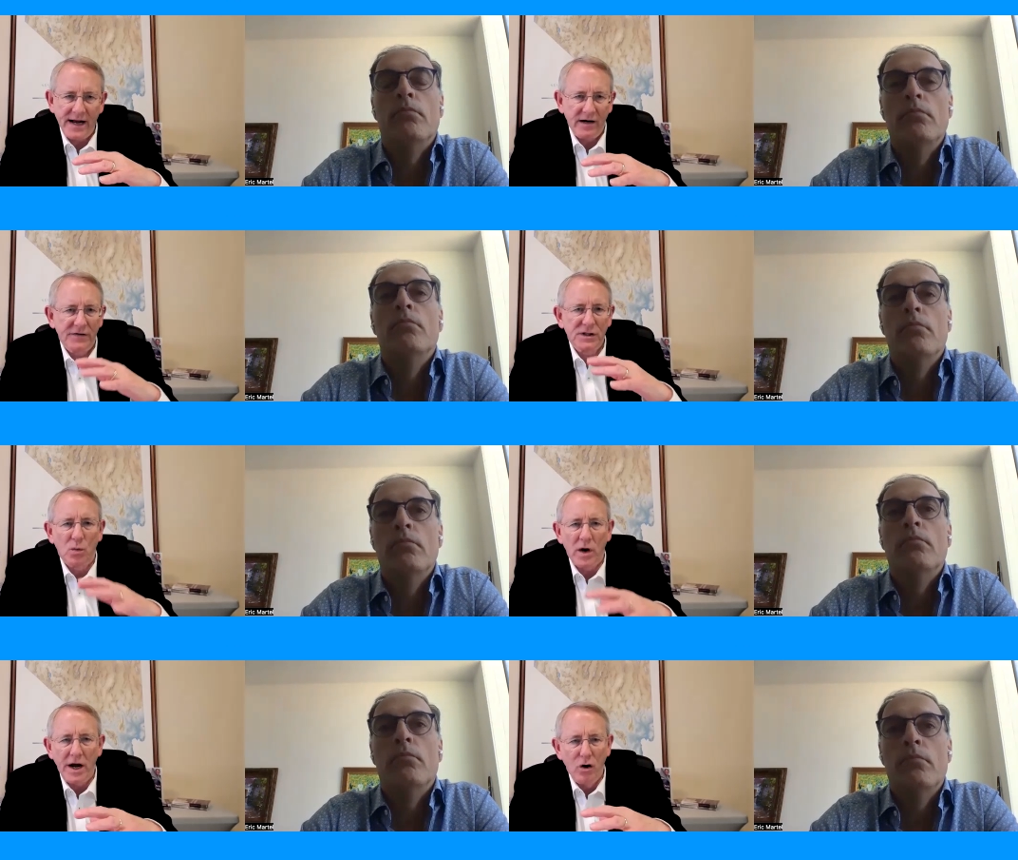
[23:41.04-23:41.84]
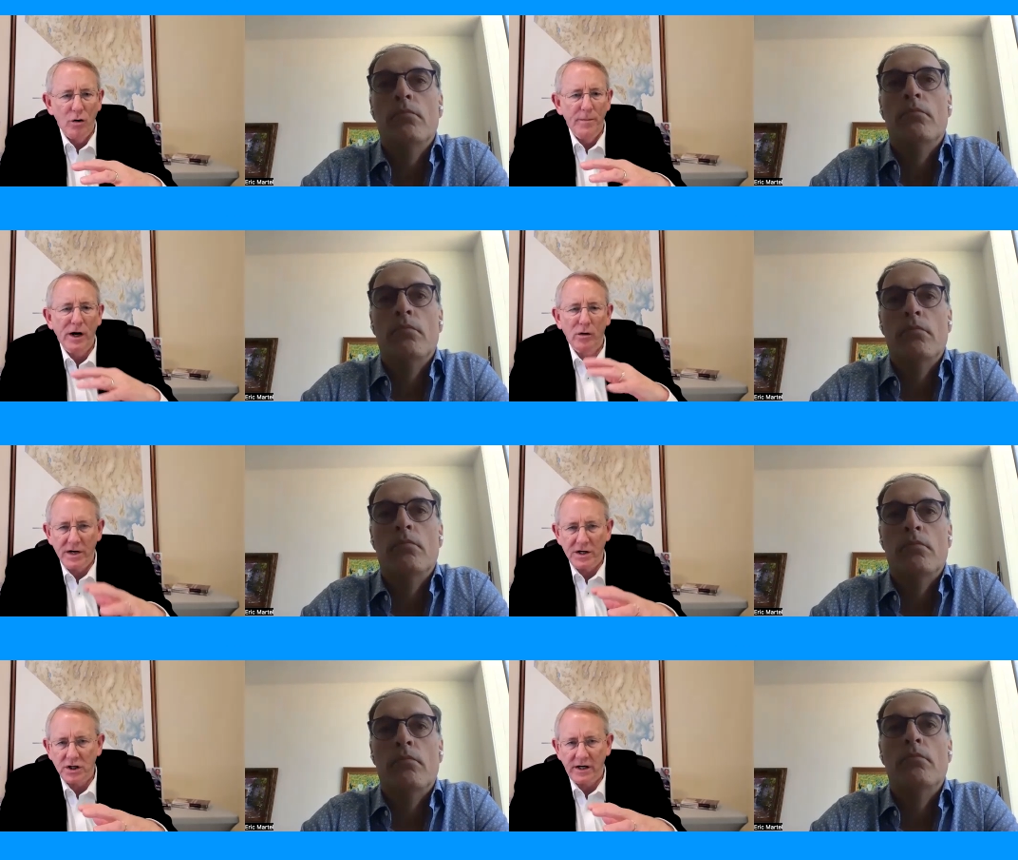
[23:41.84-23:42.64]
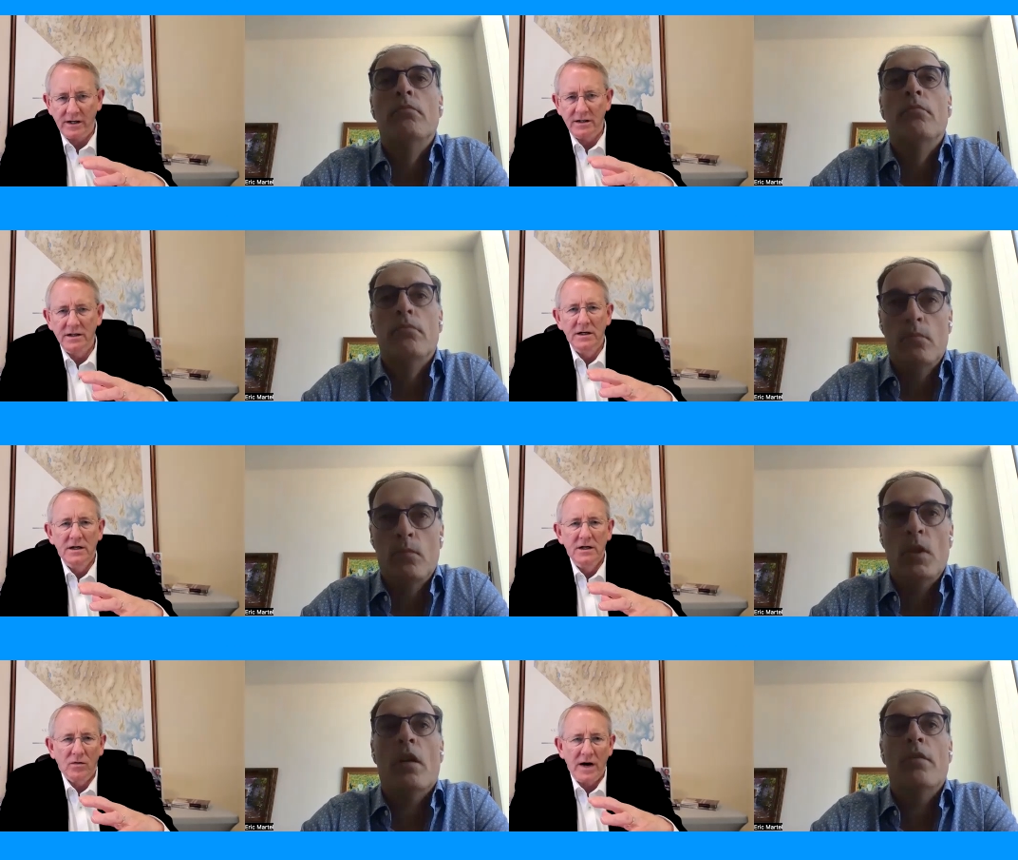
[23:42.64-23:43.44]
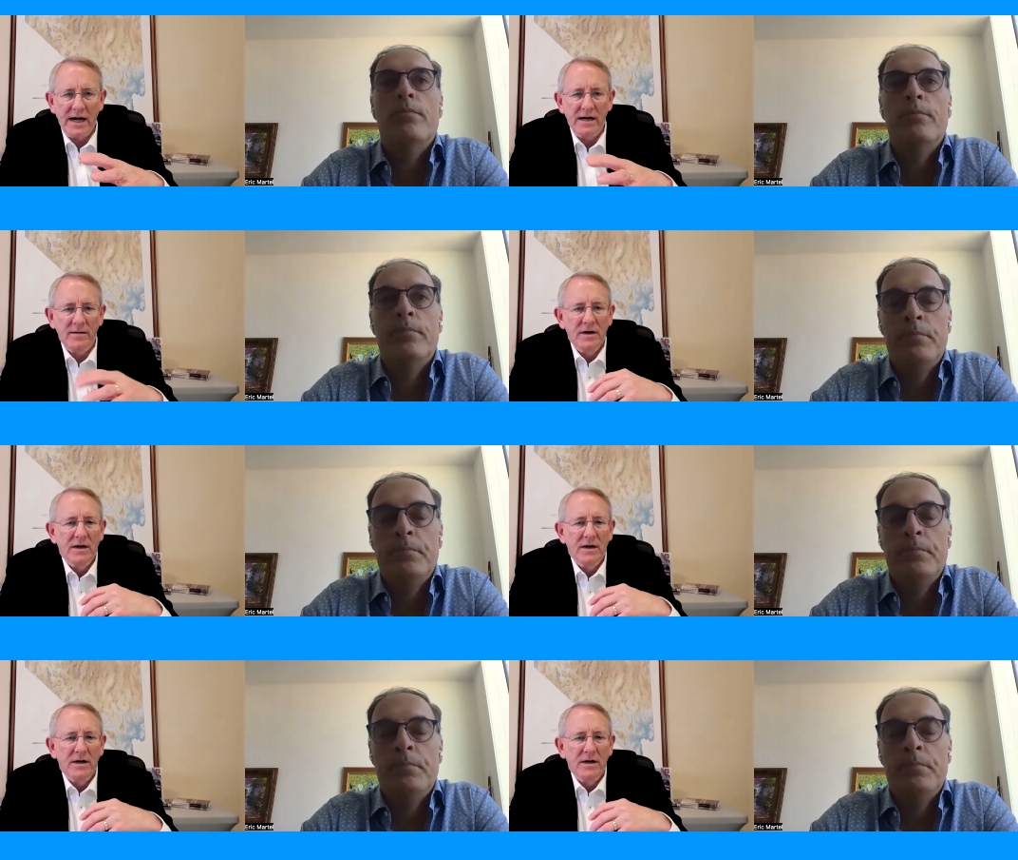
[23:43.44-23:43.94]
Speaker 1: matter if it's Wyoming or Michigan. Okay. Right?